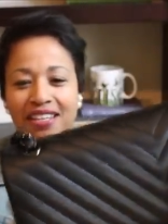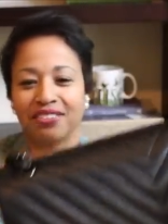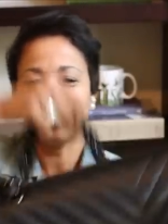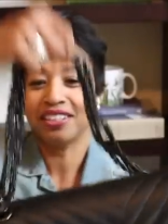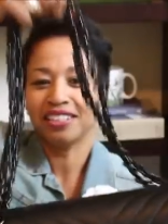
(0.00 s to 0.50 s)
And
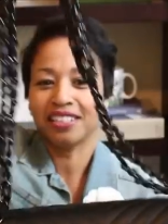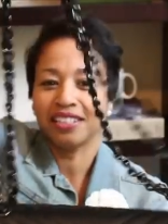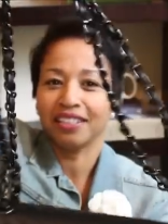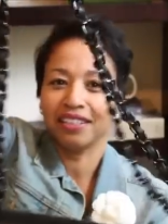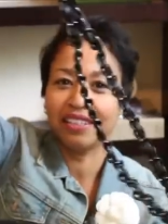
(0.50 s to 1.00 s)
if you can
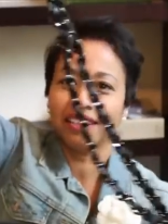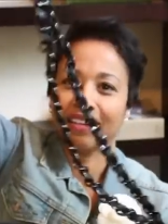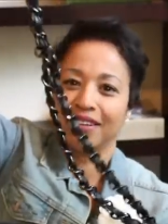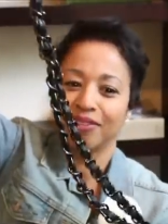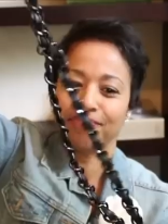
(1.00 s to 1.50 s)
see
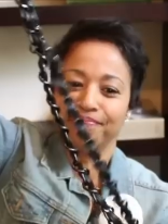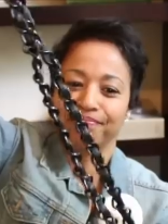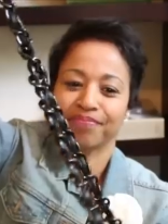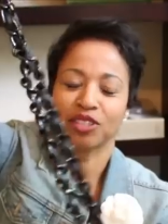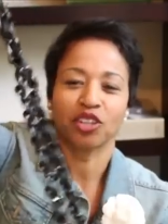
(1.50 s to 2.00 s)
the, um,
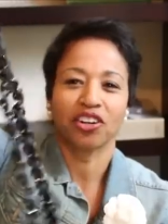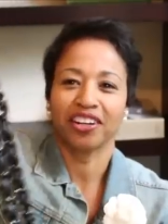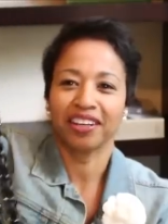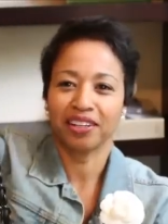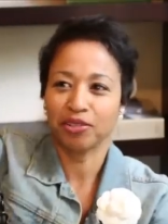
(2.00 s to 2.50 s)

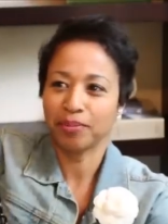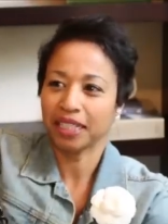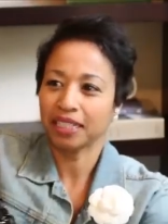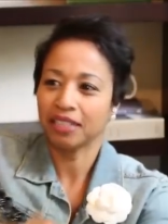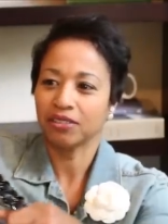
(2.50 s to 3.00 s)
Sorry, I know I'm
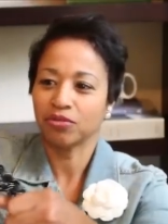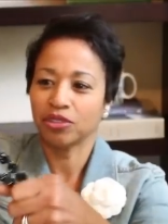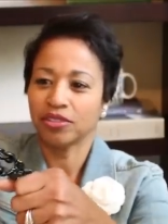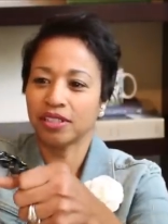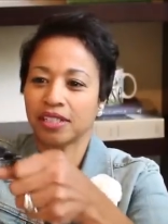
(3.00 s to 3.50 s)
acting a
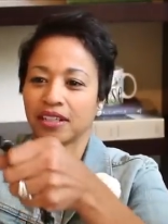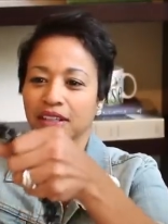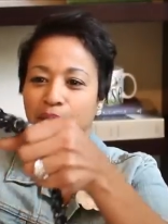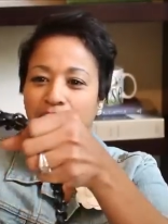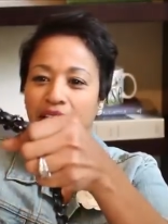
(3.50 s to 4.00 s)
little
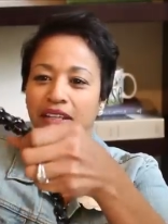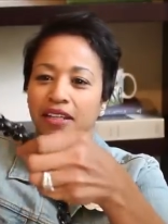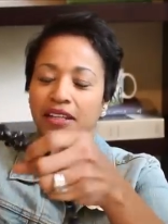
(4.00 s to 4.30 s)
silly, but